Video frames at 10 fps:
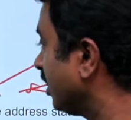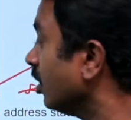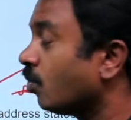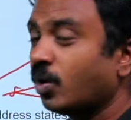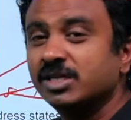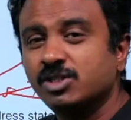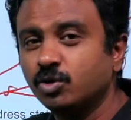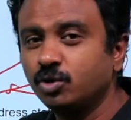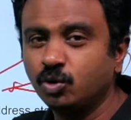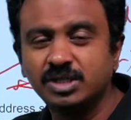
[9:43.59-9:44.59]
Once you
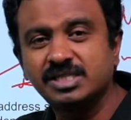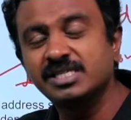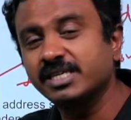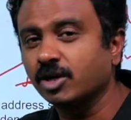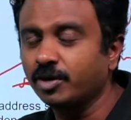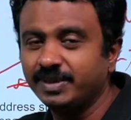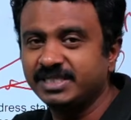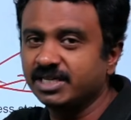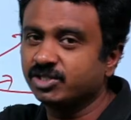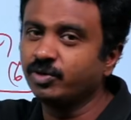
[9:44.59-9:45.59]
do this, this cannot be
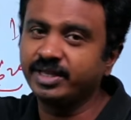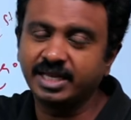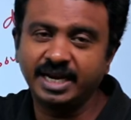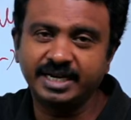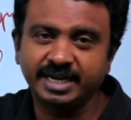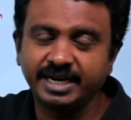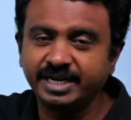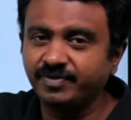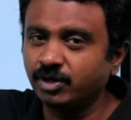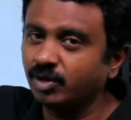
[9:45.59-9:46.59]
changed during the later edit window,